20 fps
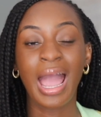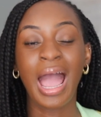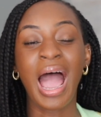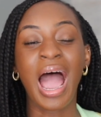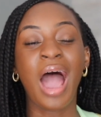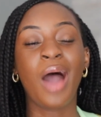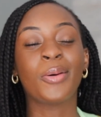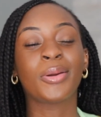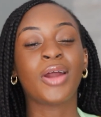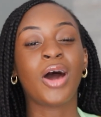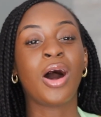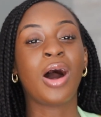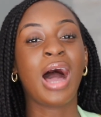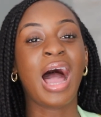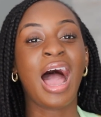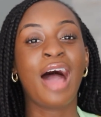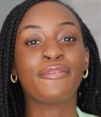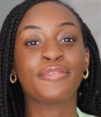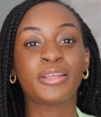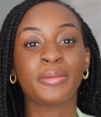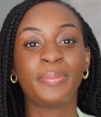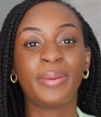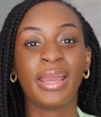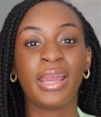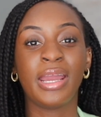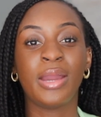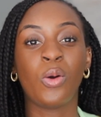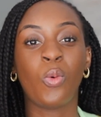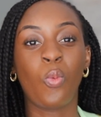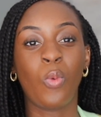I would have to
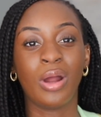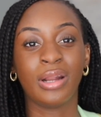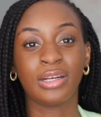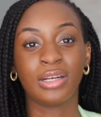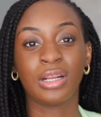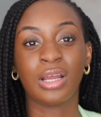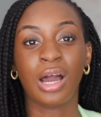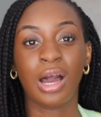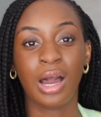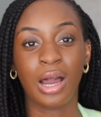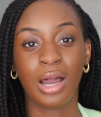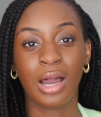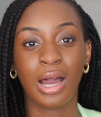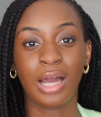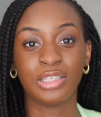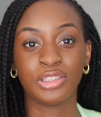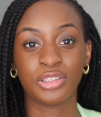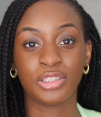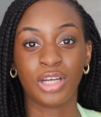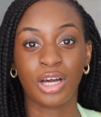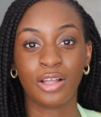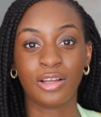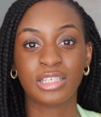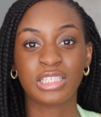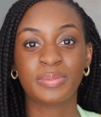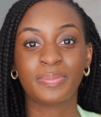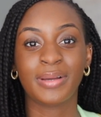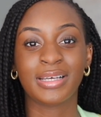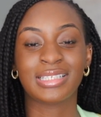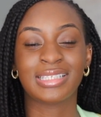pay
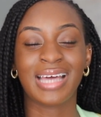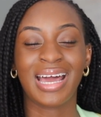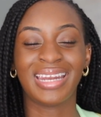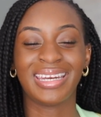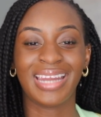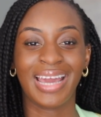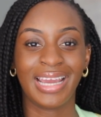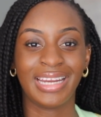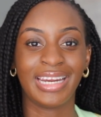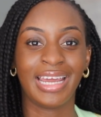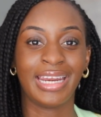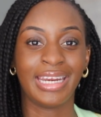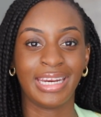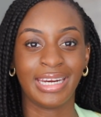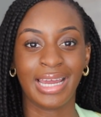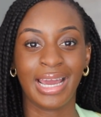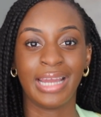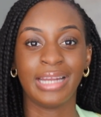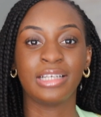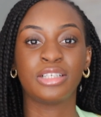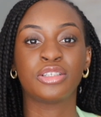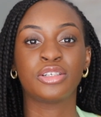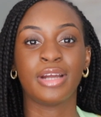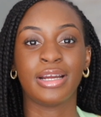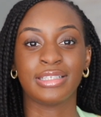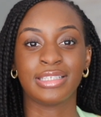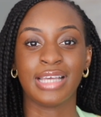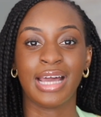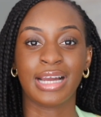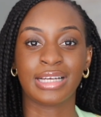$100 plus that $9.99
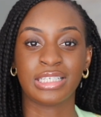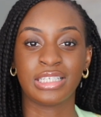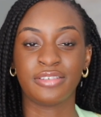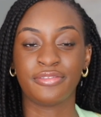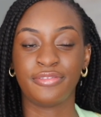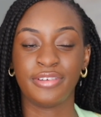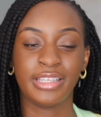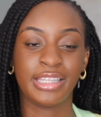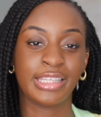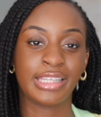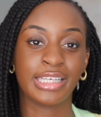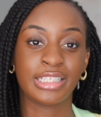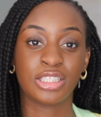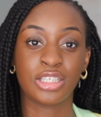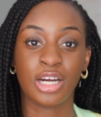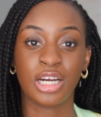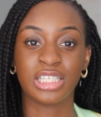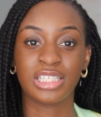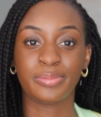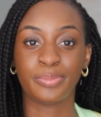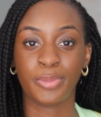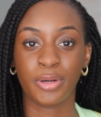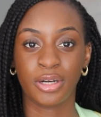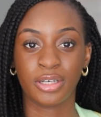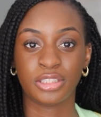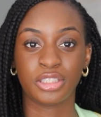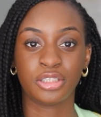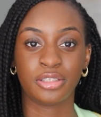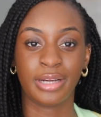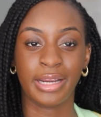transaction fee that they charge per
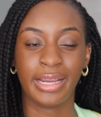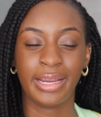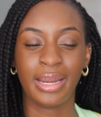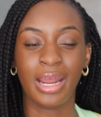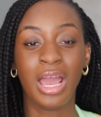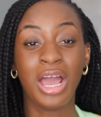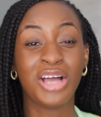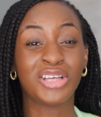trade.